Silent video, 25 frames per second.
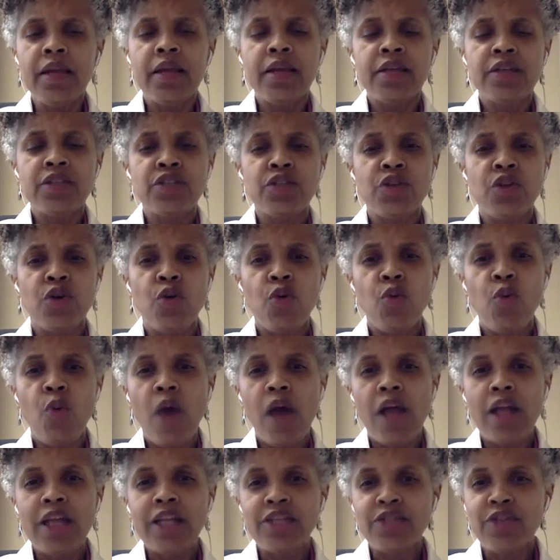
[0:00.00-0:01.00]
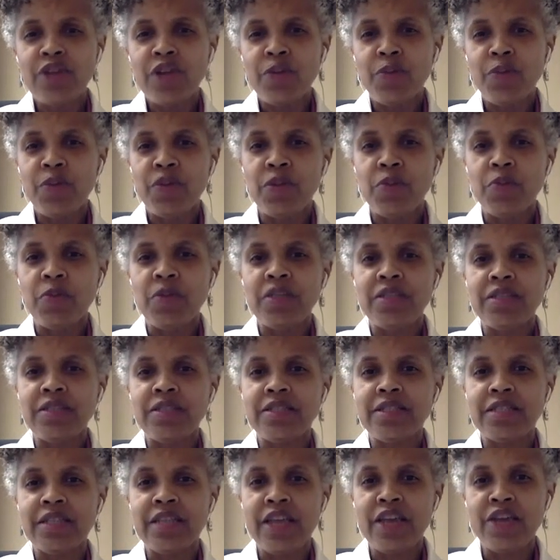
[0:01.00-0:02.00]
So while I try to put the pieces
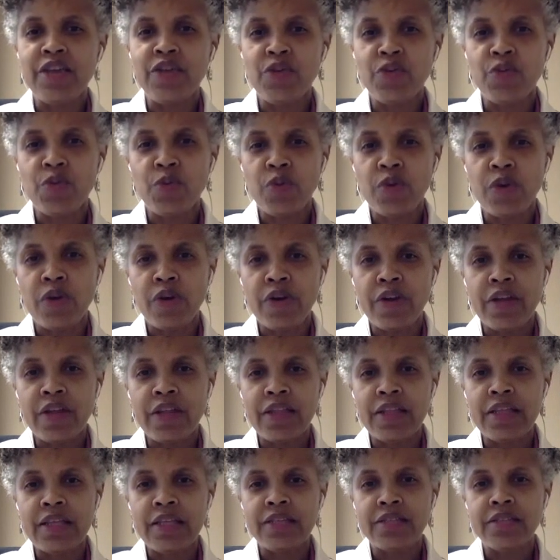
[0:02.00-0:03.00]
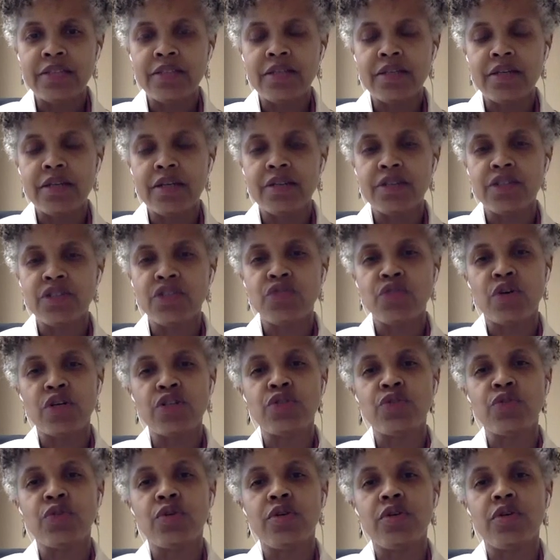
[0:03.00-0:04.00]
together regarding these
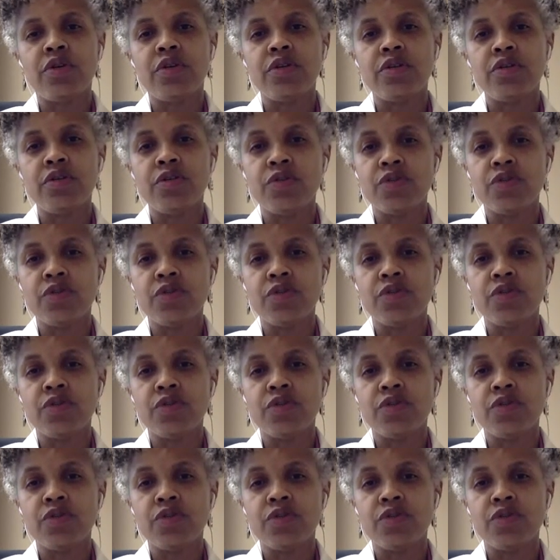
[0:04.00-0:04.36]
structural